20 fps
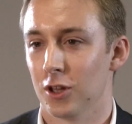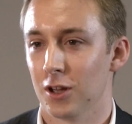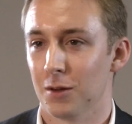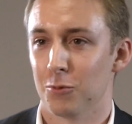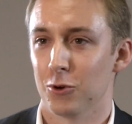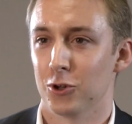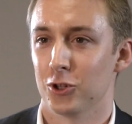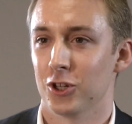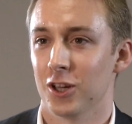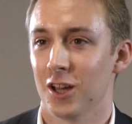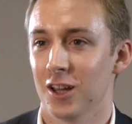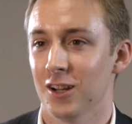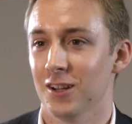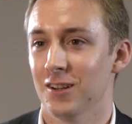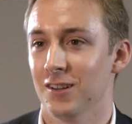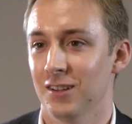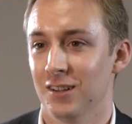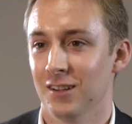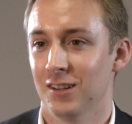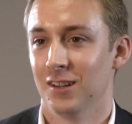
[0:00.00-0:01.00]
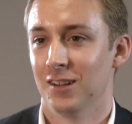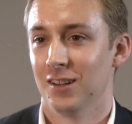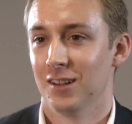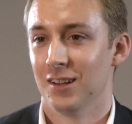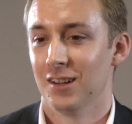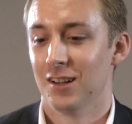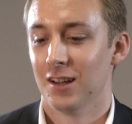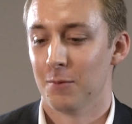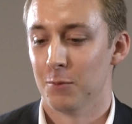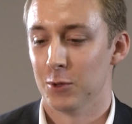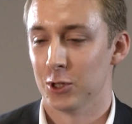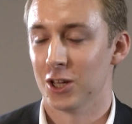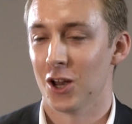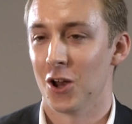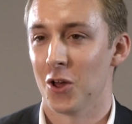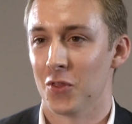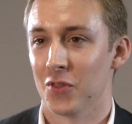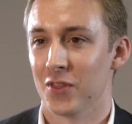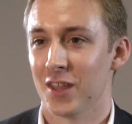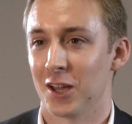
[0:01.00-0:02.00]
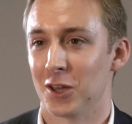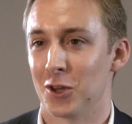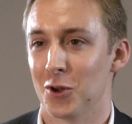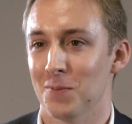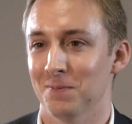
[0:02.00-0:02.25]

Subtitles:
appreciate it. Michelle, thank you.